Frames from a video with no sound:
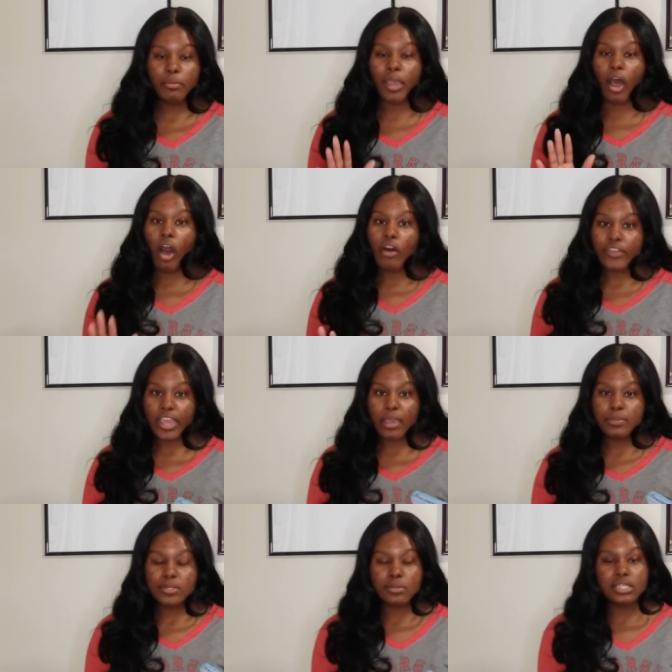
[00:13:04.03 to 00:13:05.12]
bit off
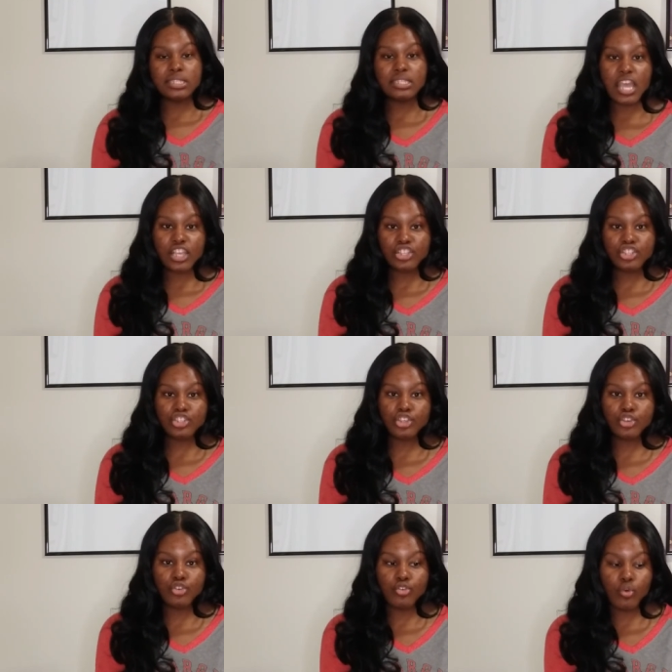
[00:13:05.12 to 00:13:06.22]
campus with these next
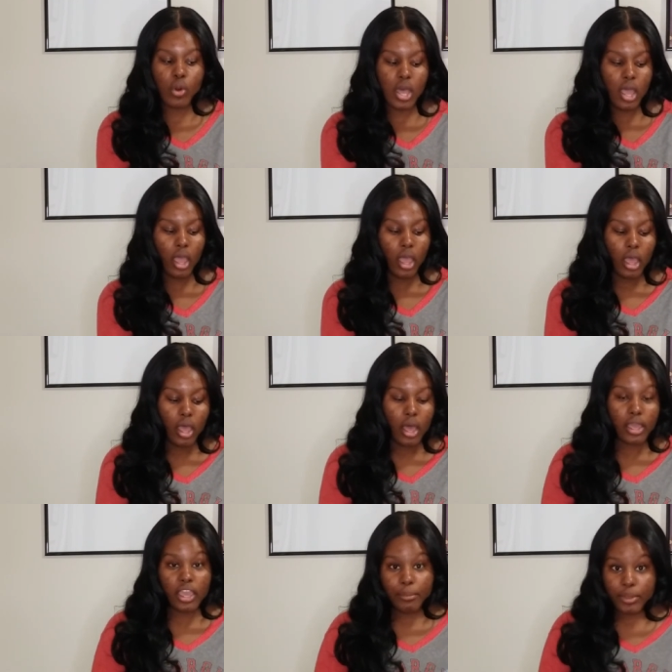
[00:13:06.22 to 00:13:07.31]
two
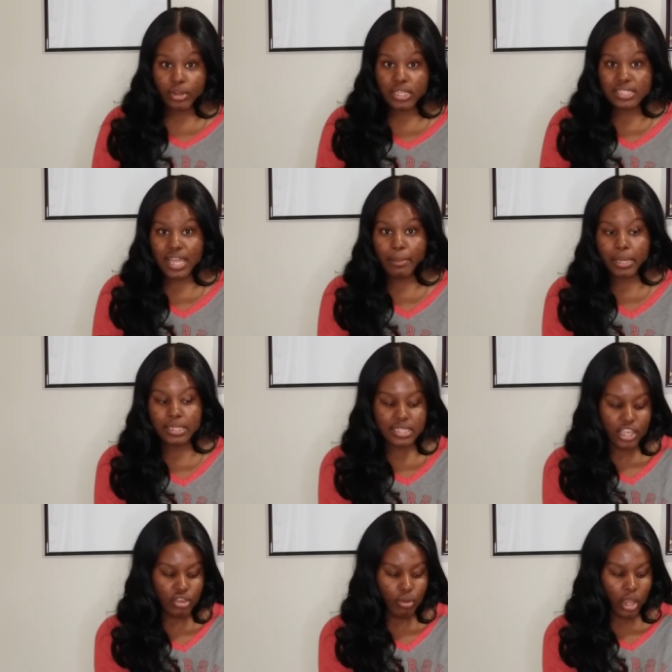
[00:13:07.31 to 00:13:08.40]
communities I'm going to
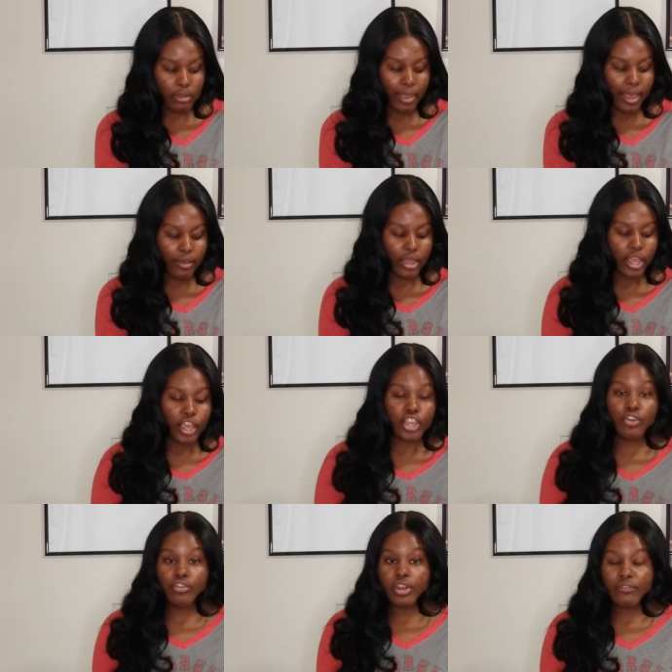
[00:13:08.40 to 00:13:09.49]
tell you all about.
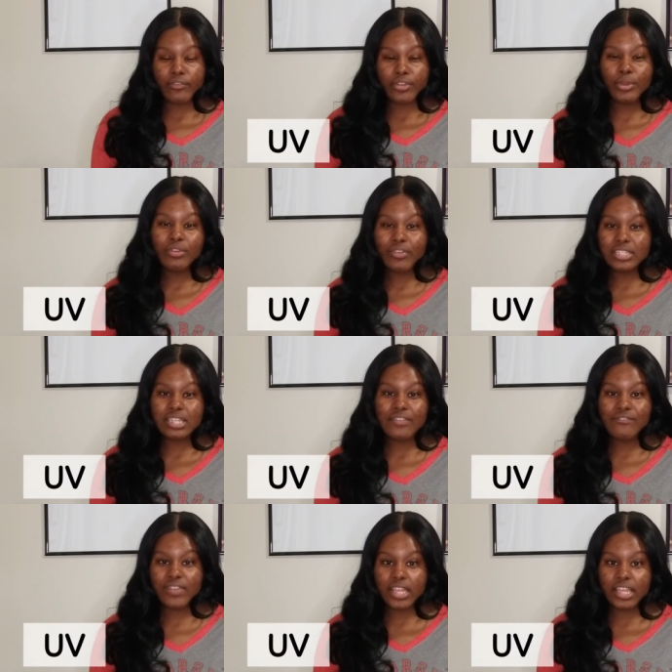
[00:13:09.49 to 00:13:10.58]
Uni University
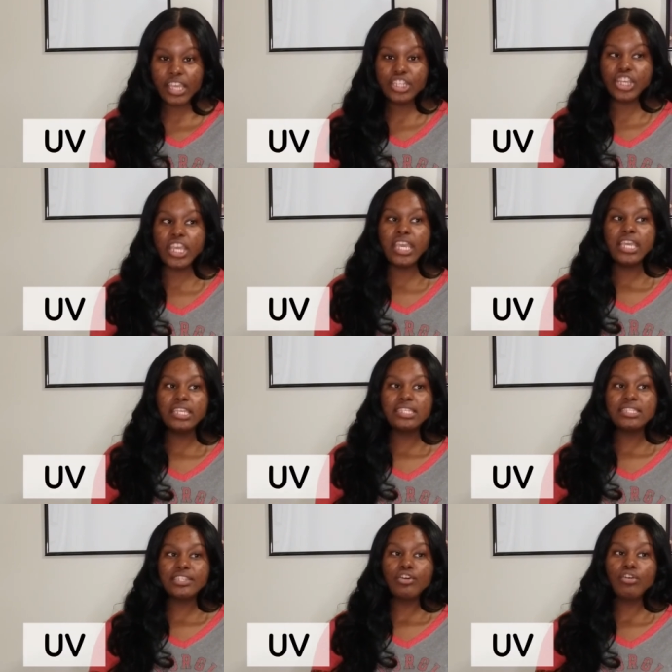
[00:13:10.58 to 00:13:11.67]
Village is
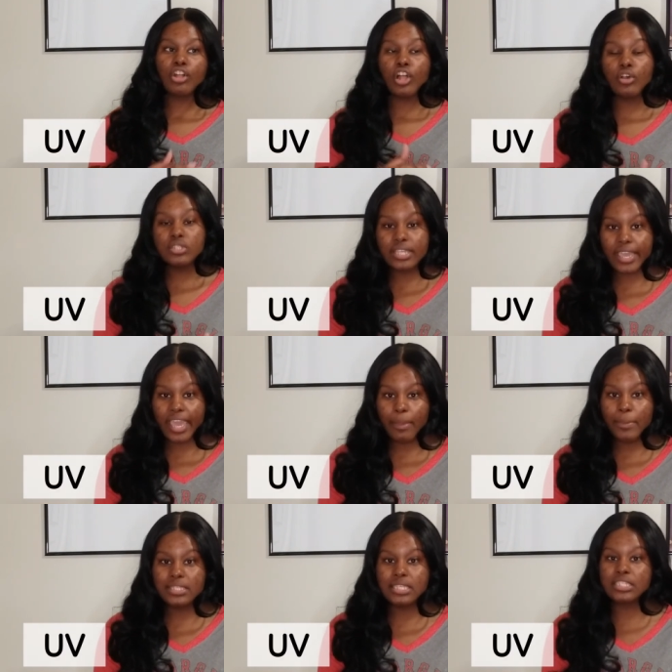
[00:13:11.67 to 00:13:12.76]
still close to
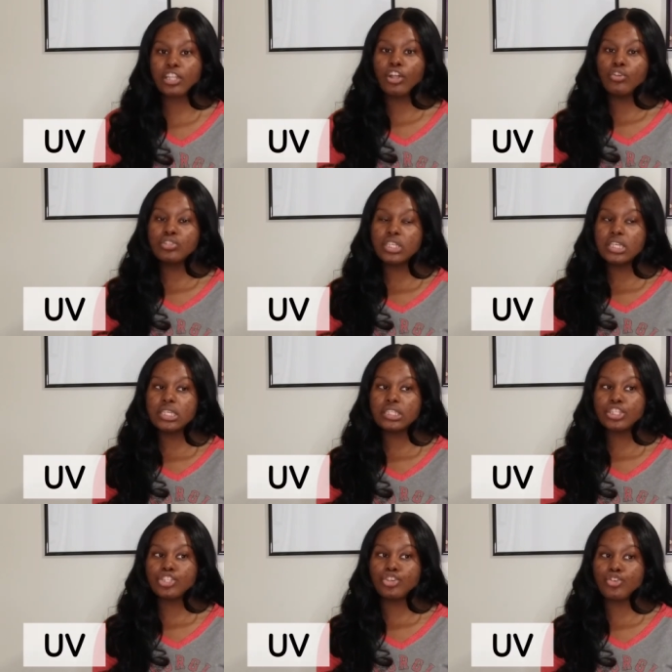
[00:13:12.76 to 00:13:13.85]
campus. It's closest
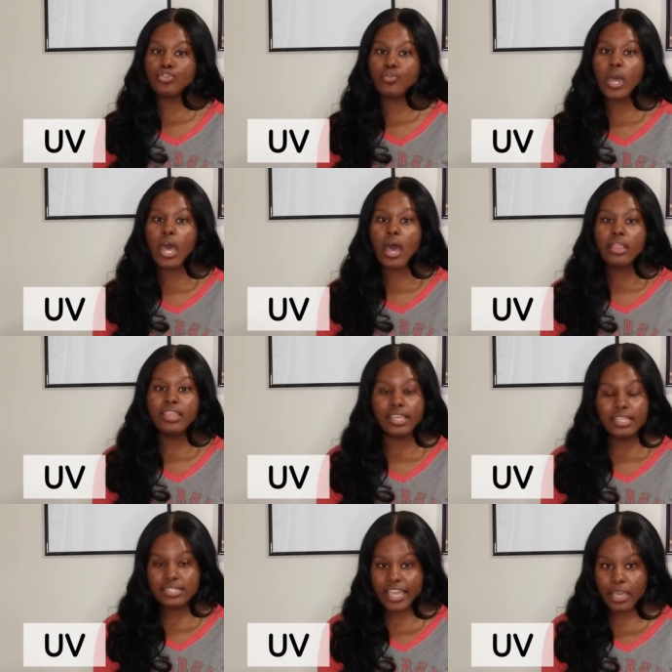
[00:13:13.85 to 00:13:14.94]
to the
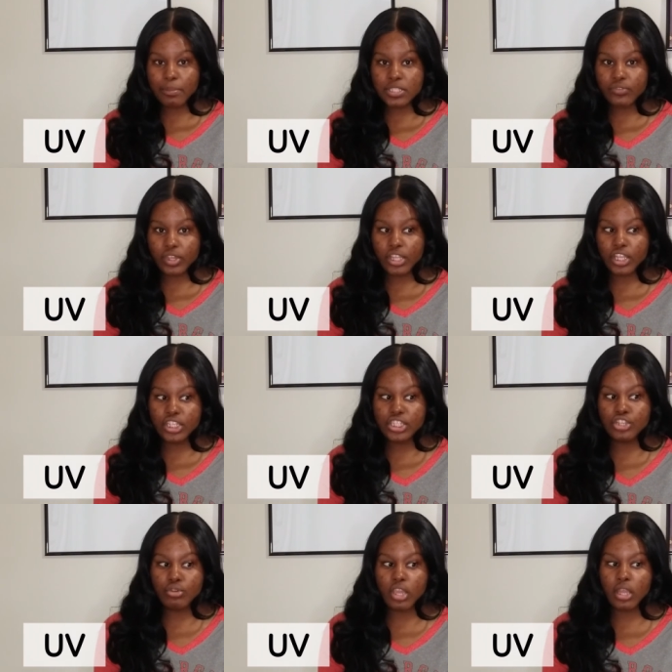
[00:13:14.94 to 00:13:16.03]
East Campus Village.
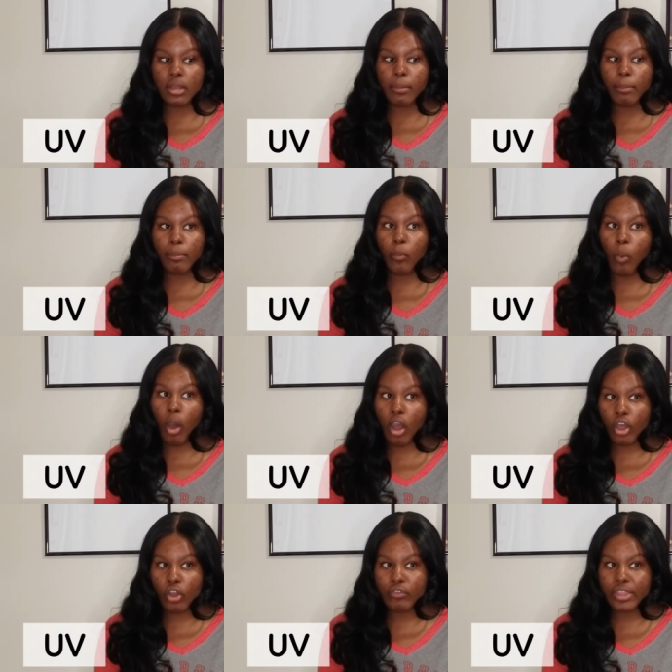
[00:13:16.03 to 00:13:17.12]
You can
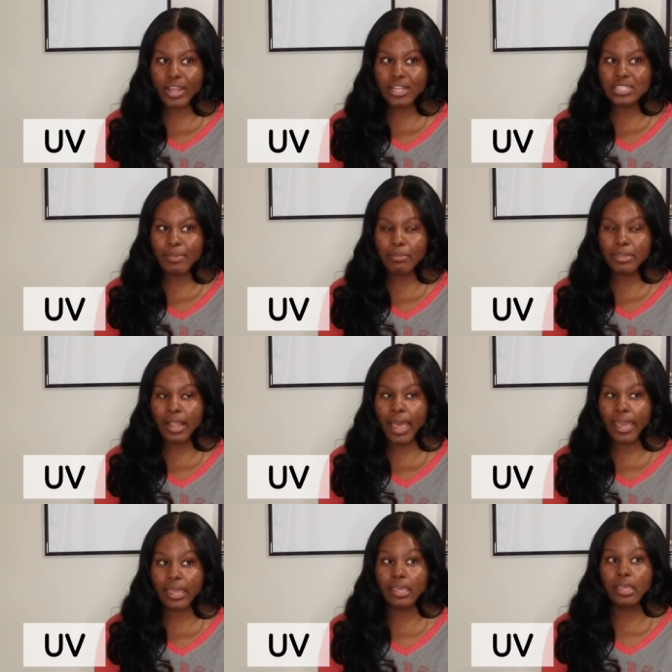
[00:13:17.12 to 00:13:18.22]
walk over there. It's maybe like